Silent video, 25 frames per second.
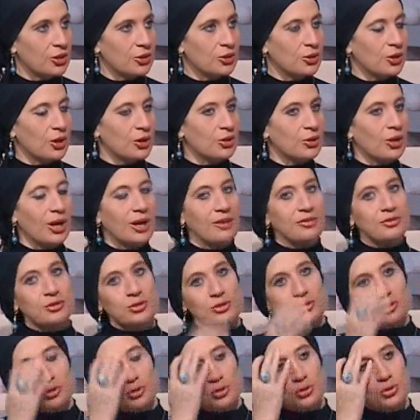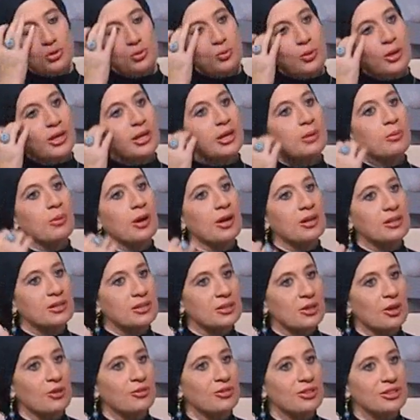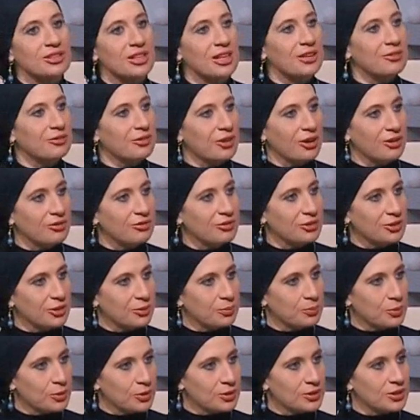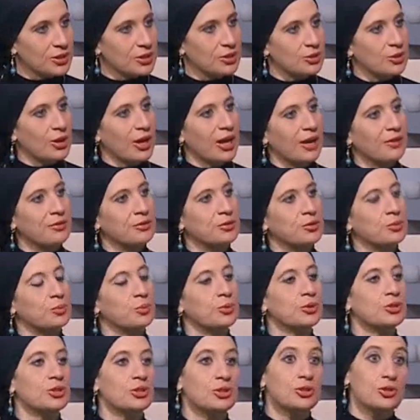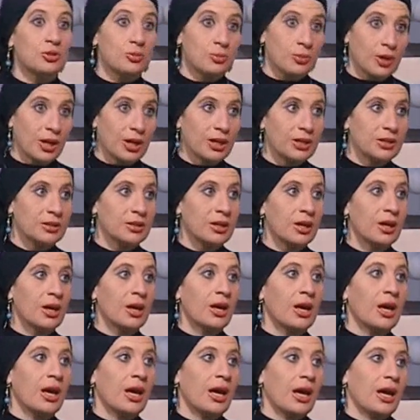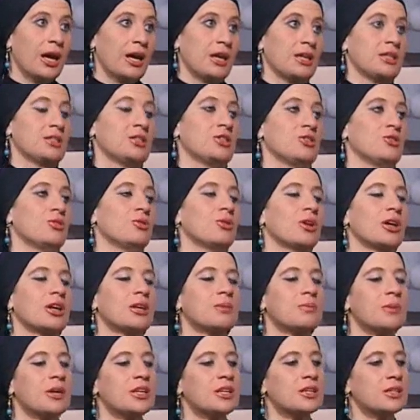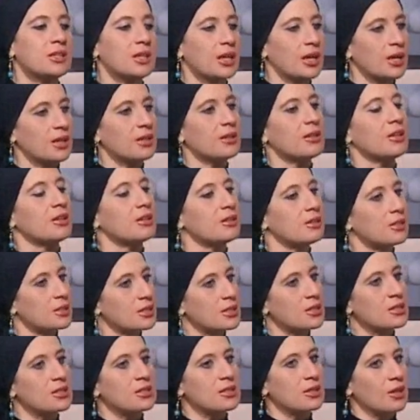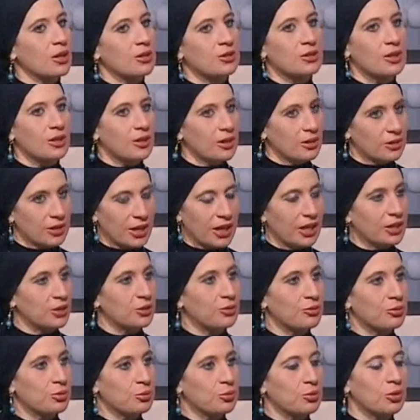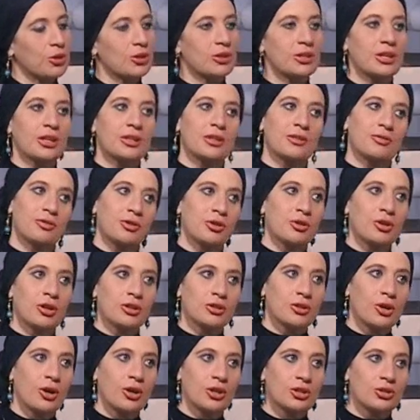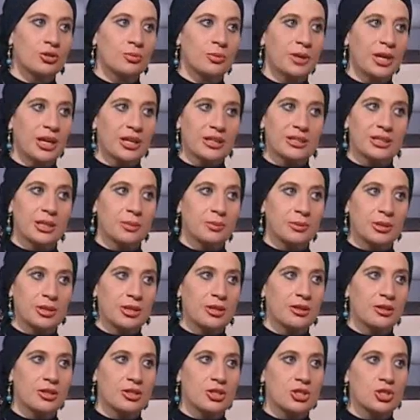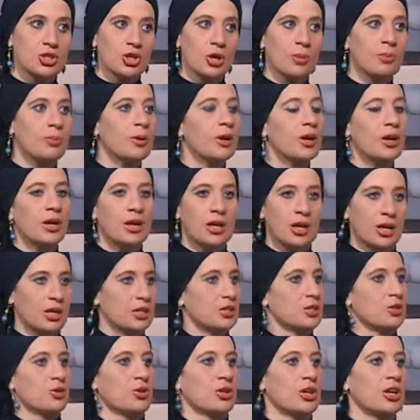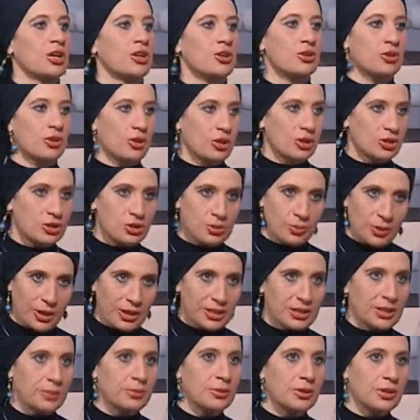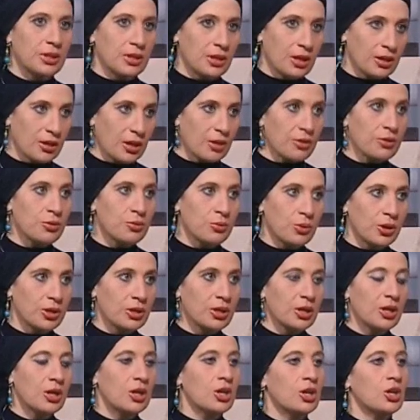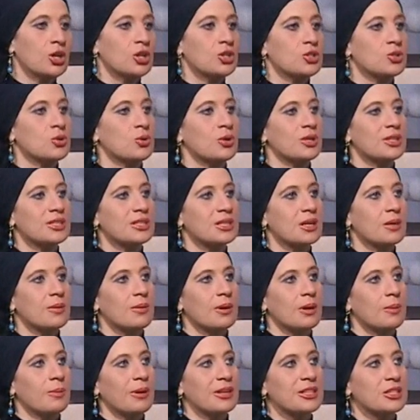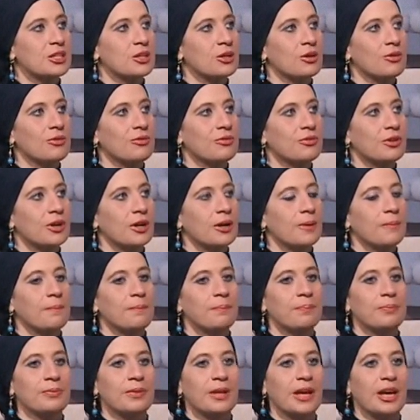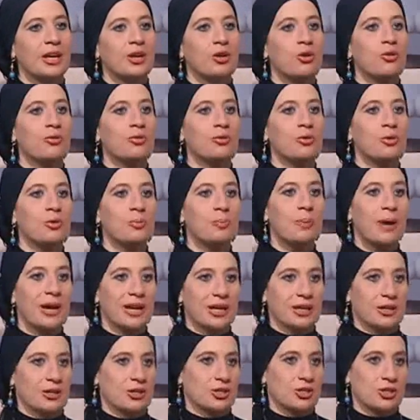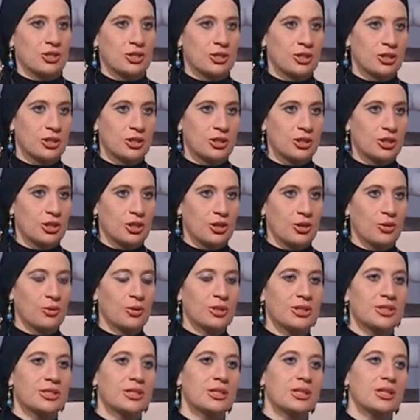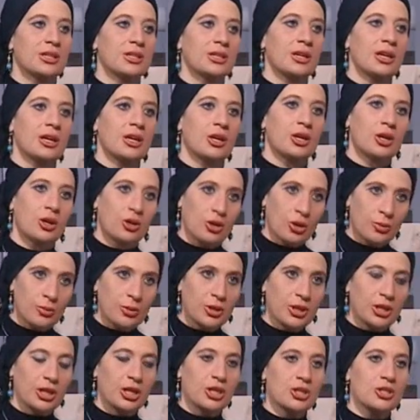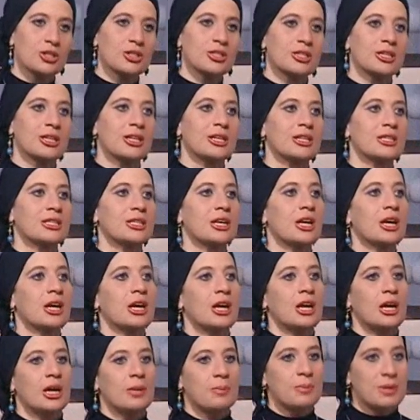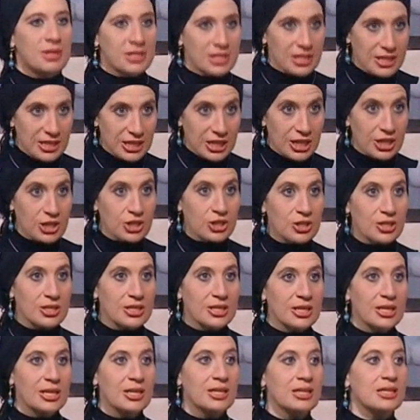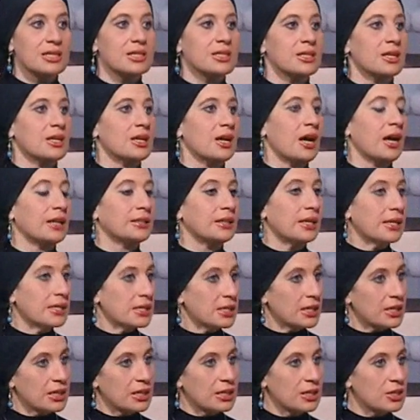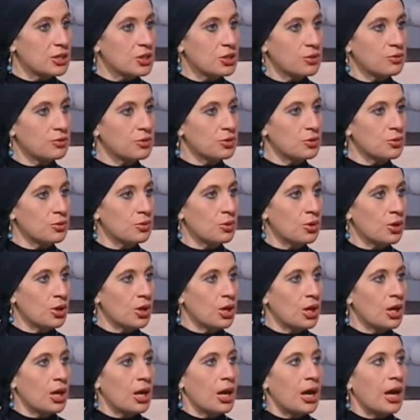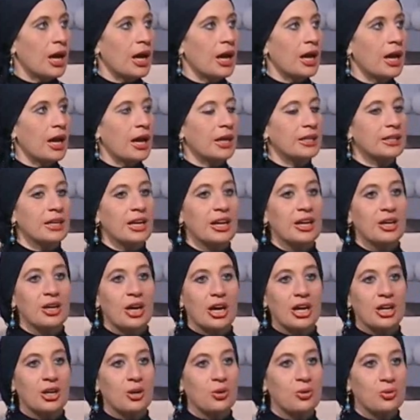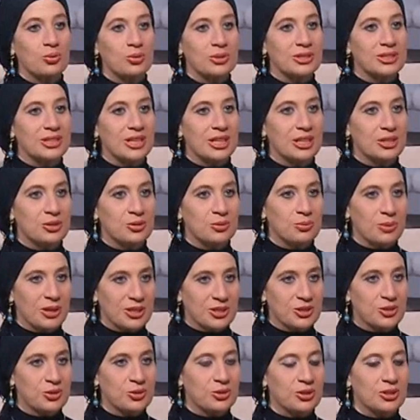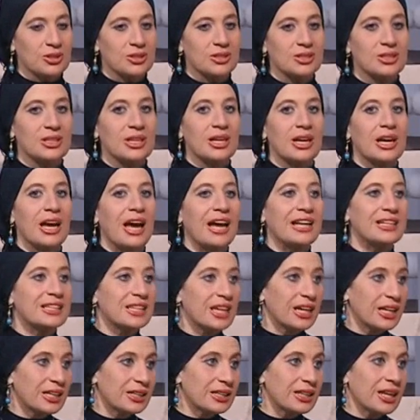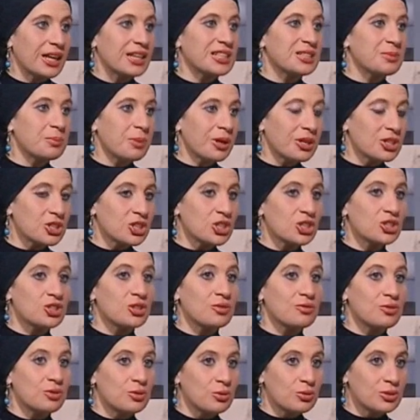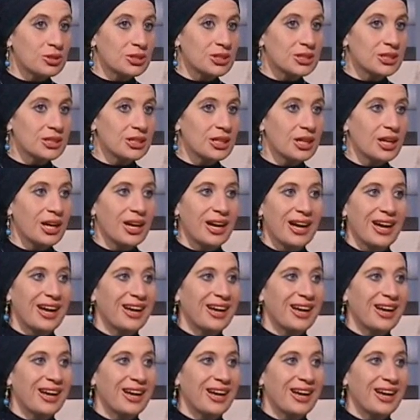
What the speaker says: You know, you have to wear a mask of a self-confident person. You have to put in your mind and, you know, like meditate that this is not the end of the world, and if you're not going to be accepted in this job, it's okay, you're going to be accepted in another one. So it's a matter of an overall package. You know, it's a communication skills, presentation skills, attending an interview. And I always say to my students, attend as much interviews